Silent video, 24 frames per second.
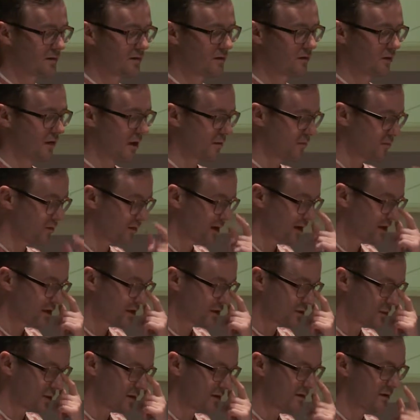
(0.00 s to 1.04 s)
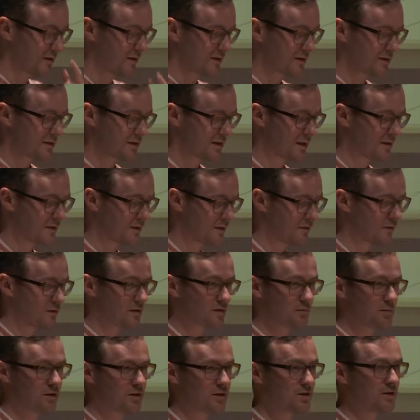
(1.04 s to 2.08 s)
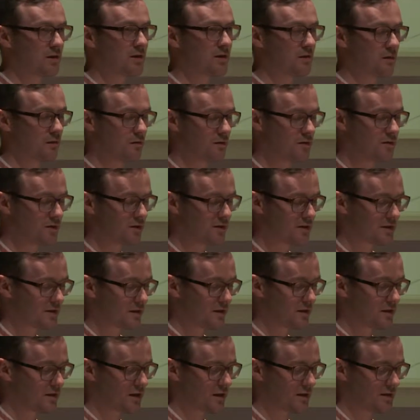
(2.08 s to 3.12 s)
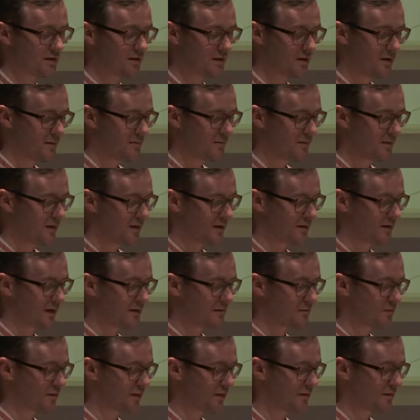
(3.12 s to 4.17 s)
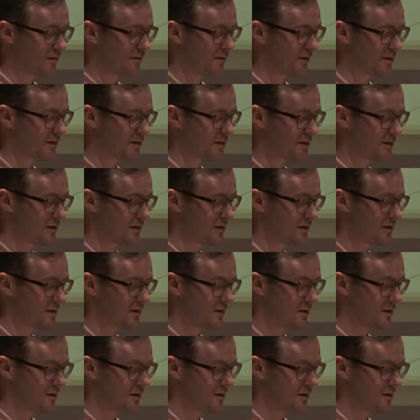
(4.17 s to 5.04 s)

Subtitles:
collaboration with the Center for Speech Technology Research at Edinburgh University.